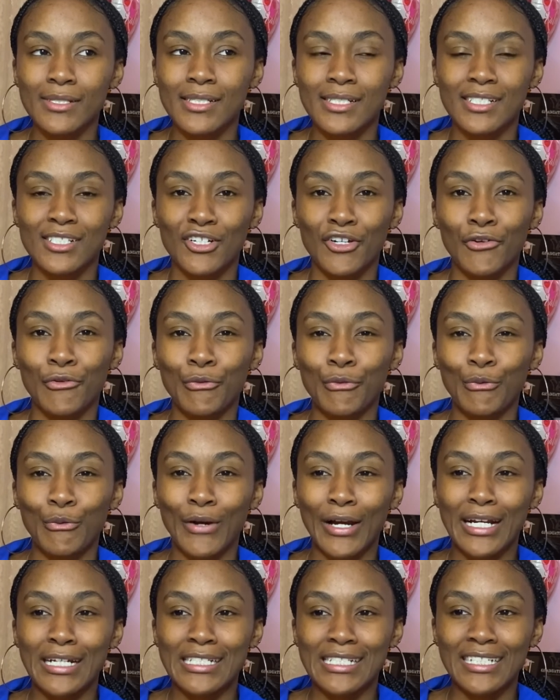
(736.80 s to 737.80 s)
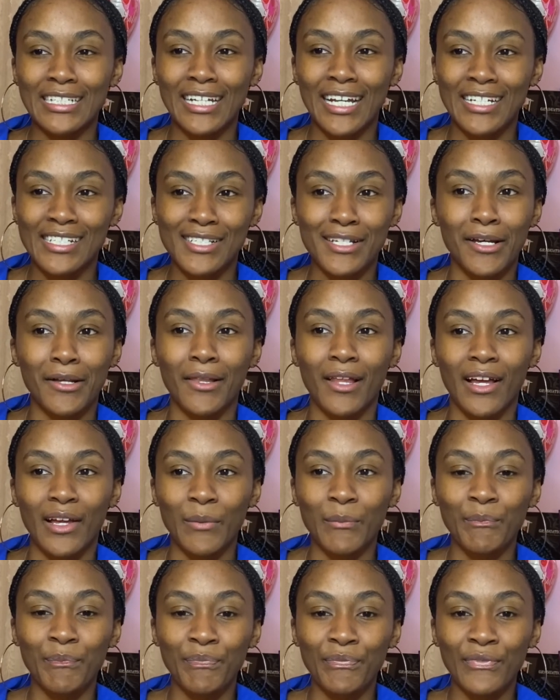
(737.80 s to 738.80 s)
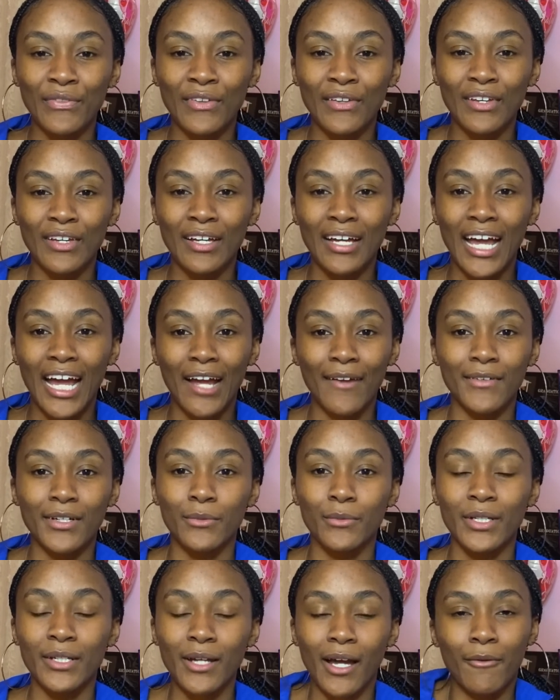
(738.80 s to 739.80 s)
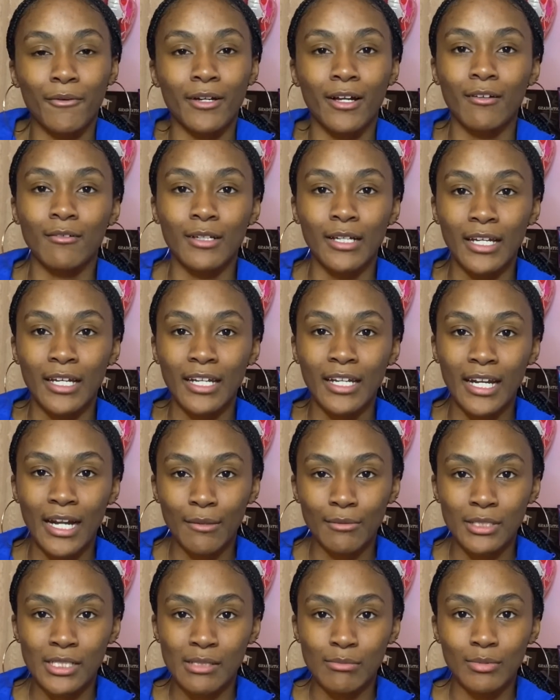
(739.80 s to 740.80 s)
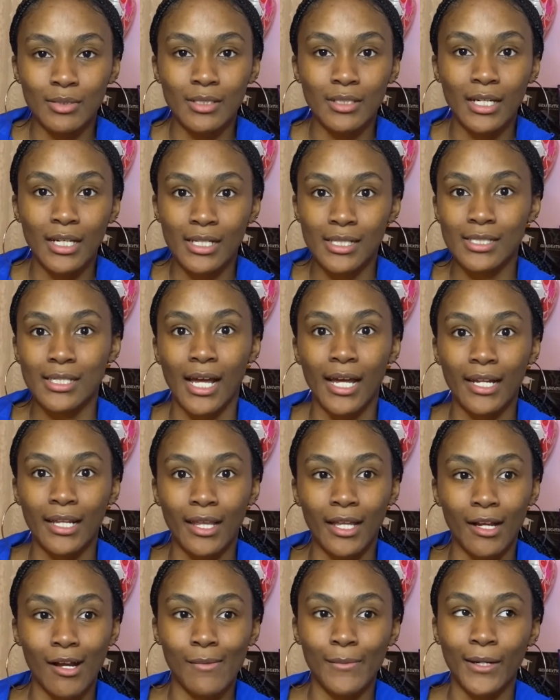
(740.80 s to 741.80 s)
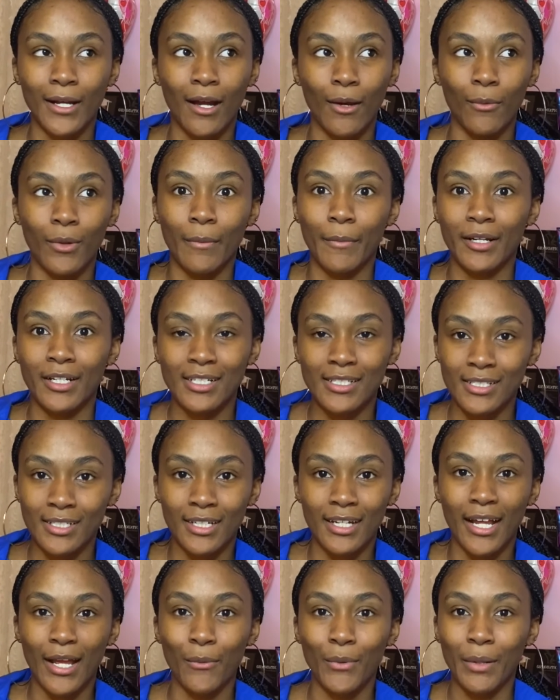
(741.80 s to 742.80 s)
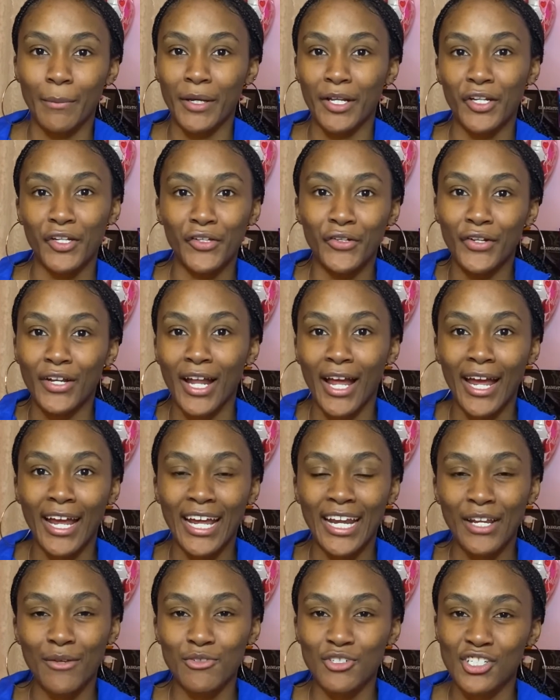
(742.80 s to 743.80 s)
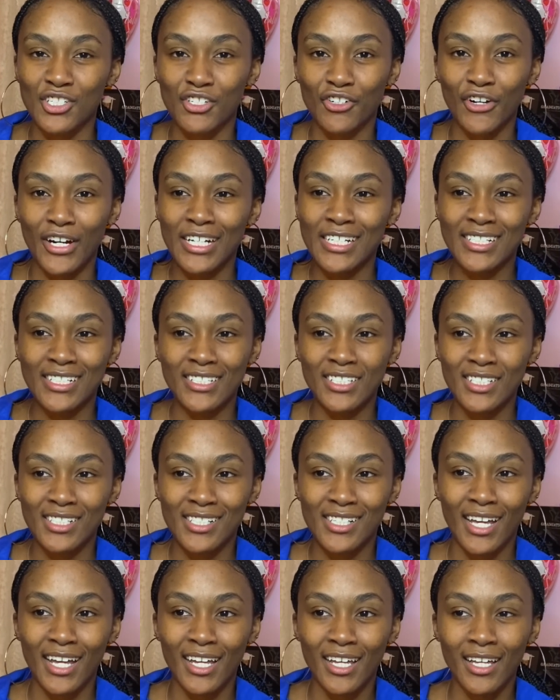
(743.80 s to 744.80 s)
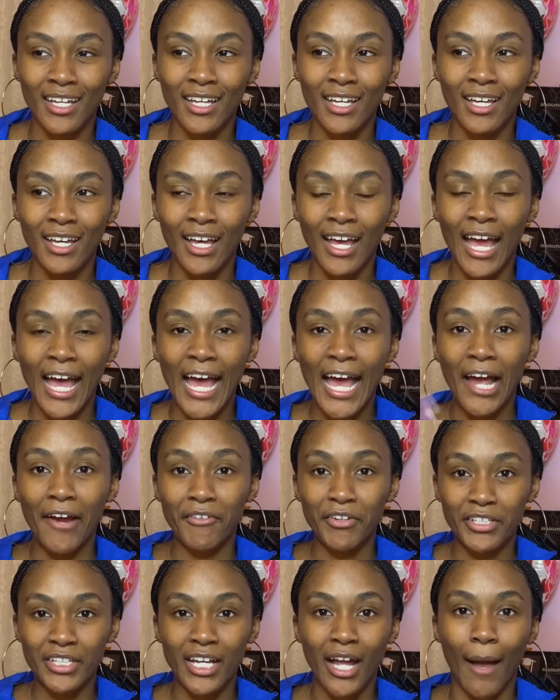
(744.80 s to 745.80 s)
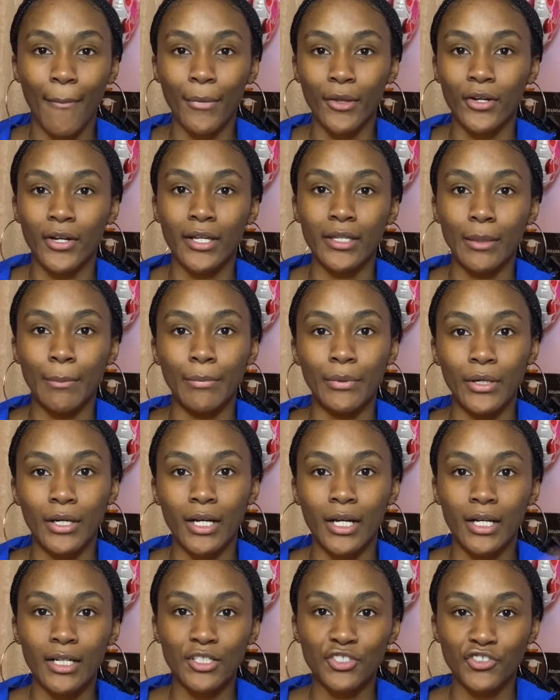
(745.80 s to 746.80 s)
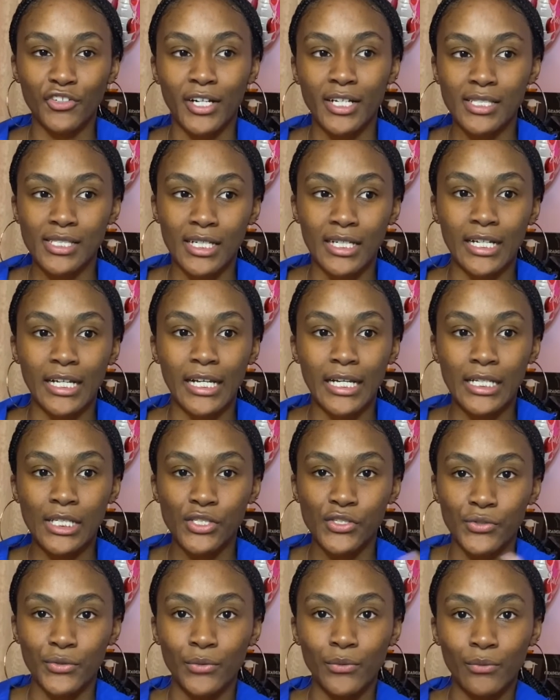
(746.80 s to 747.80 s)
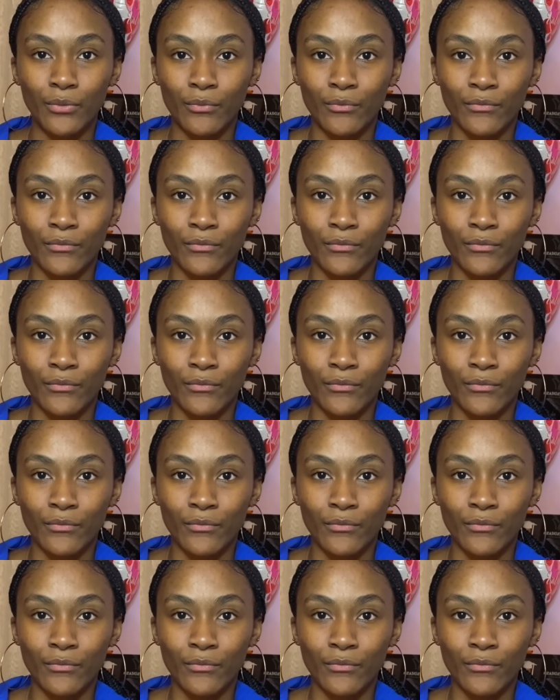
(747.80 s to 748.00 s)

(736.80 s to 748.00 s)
just crazy. And so like every week I would go in and I would just be excited, like, oh my God, what am I gonna see today? What am I gonna do today? And it was just crazy, just like everything I'm learning in the book translating into